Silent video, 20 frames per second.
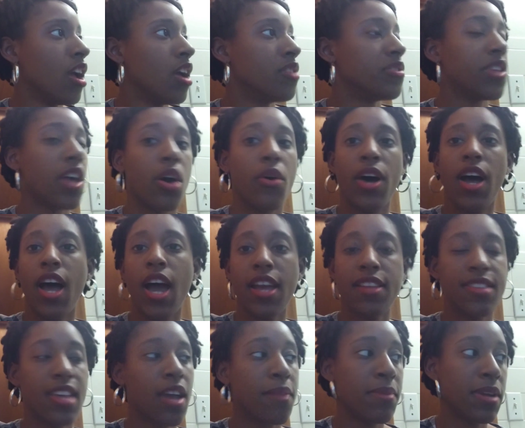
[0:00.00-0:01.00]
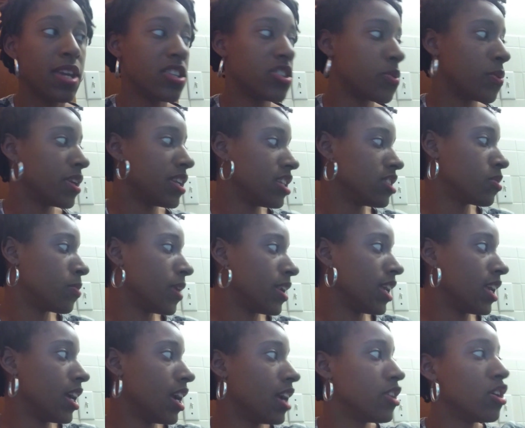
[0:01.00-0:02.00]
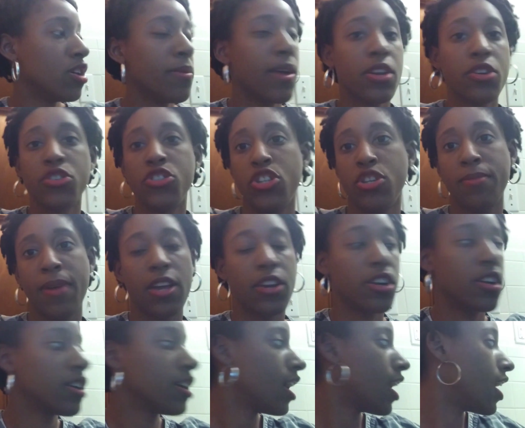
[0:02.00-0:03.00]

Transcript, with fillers: So hindsight being 2020, no better, do better.